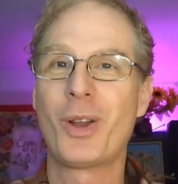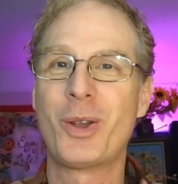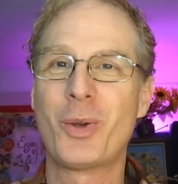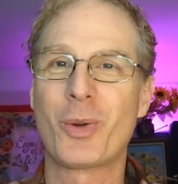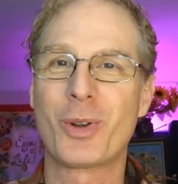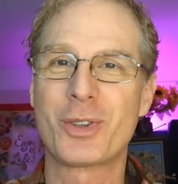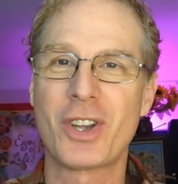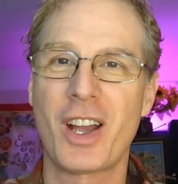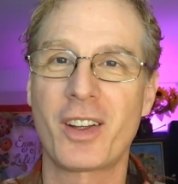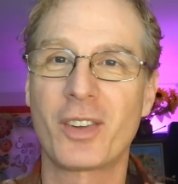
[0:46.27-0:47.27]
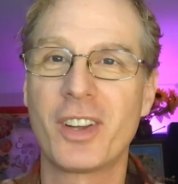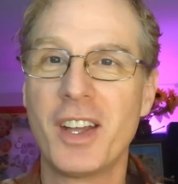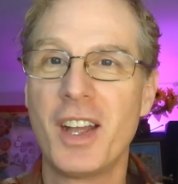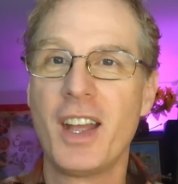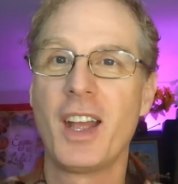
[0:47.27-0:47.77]
while you were a child.
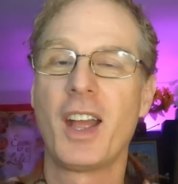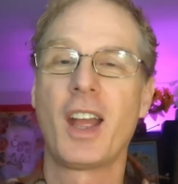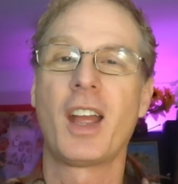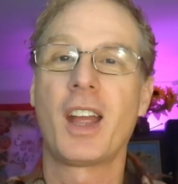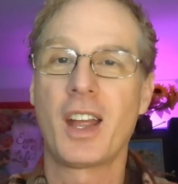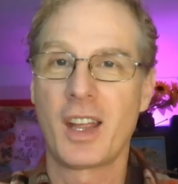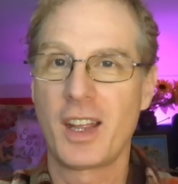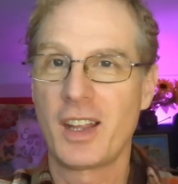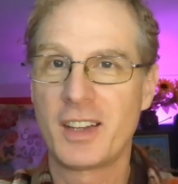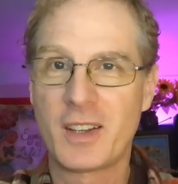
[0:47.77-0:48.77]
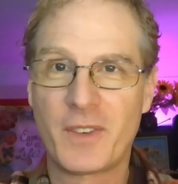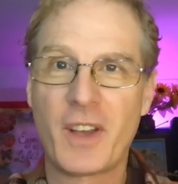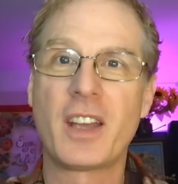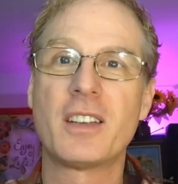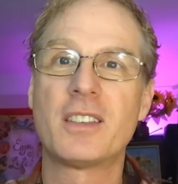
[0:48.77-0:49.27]
It's a
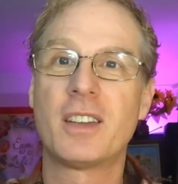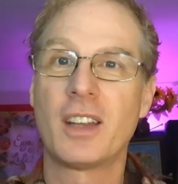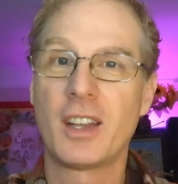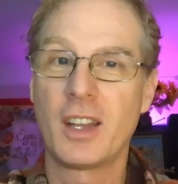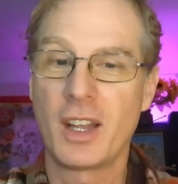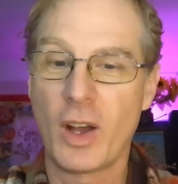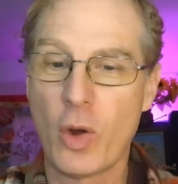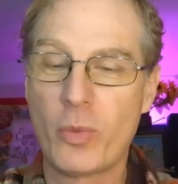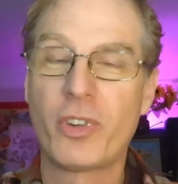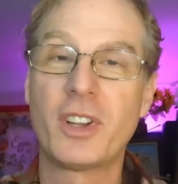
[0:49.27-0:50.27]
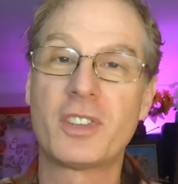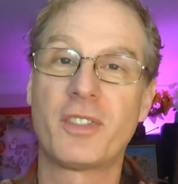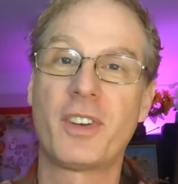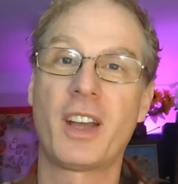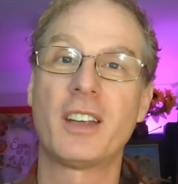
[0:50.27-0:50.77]
phase, hopefully it's a
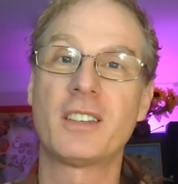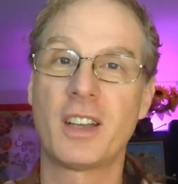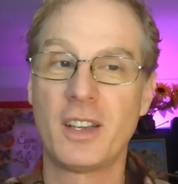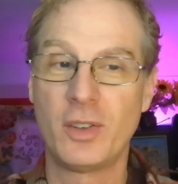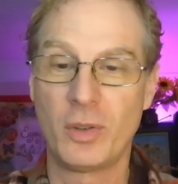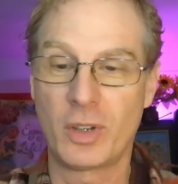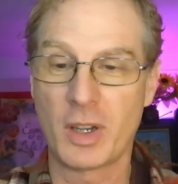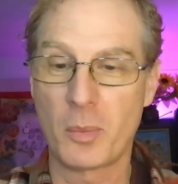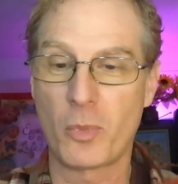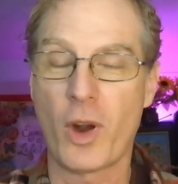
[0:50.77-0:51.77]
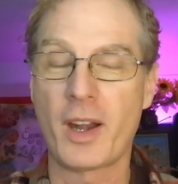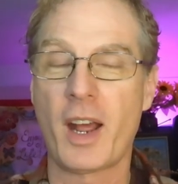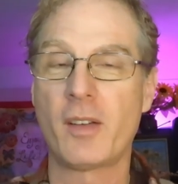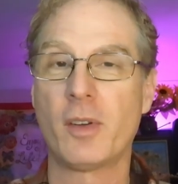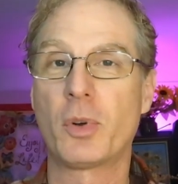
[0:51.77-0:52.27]
phase, and you come right
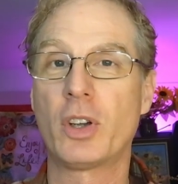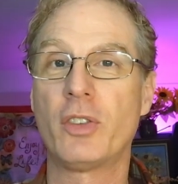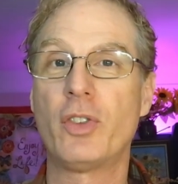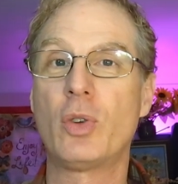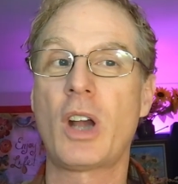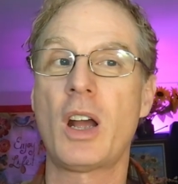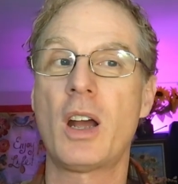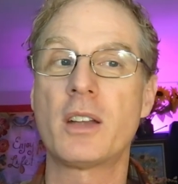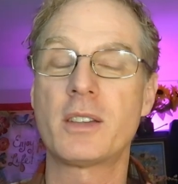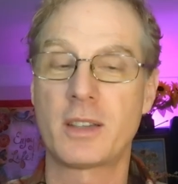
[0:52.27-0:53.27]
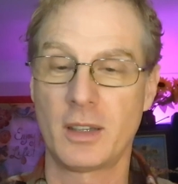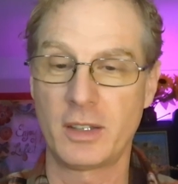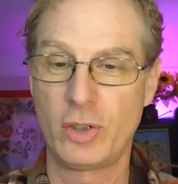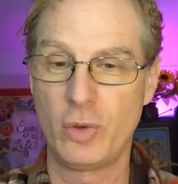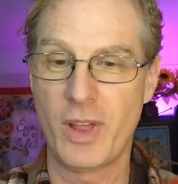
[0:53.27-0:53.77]
out of it. Because if you
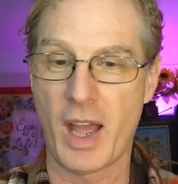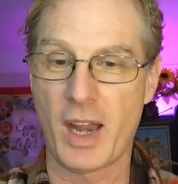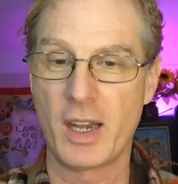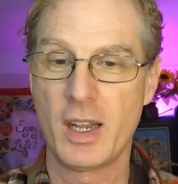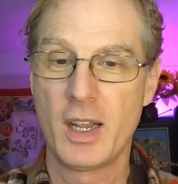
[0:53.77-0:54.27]
constantly do that,